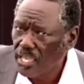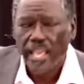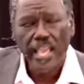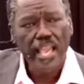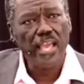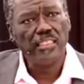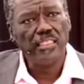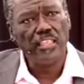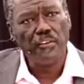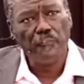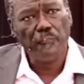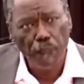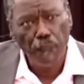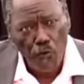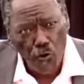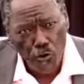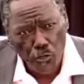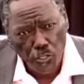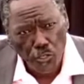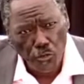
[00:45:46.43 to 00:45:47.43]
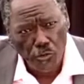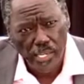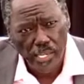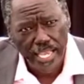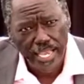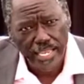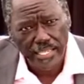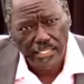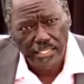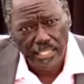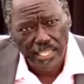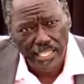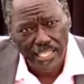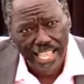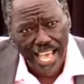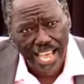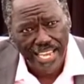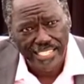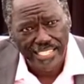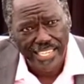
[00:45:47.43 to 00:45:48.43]
and the food you eat in
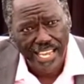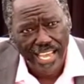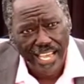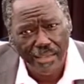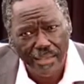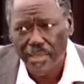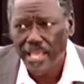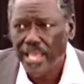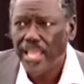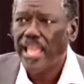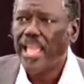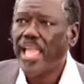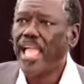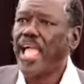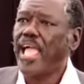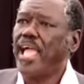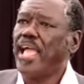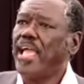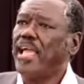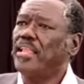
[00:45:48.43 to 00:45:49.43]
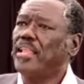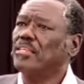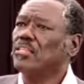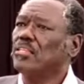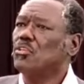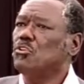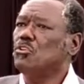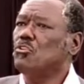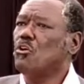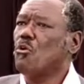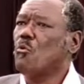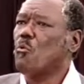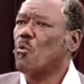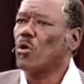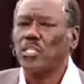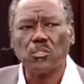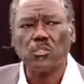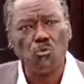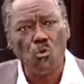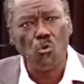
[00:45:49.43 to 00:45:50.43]
that time and, you know, what
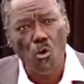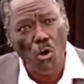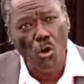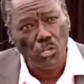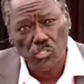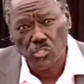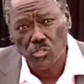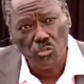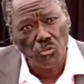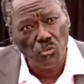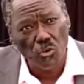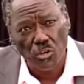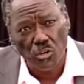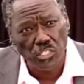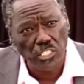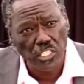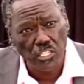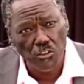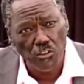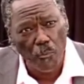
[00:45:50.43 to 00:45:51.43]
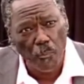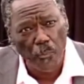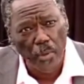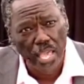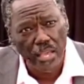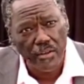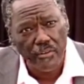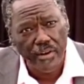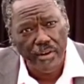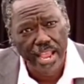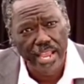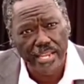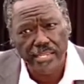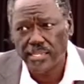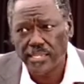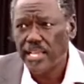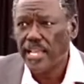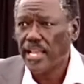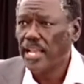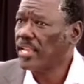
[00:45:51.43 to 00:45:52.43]
it will cost you to continue paying rent
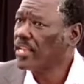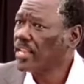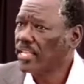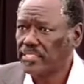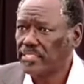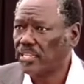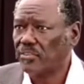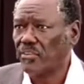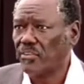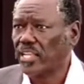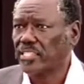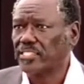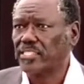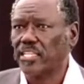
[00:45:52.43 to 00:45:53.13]
and et cetera,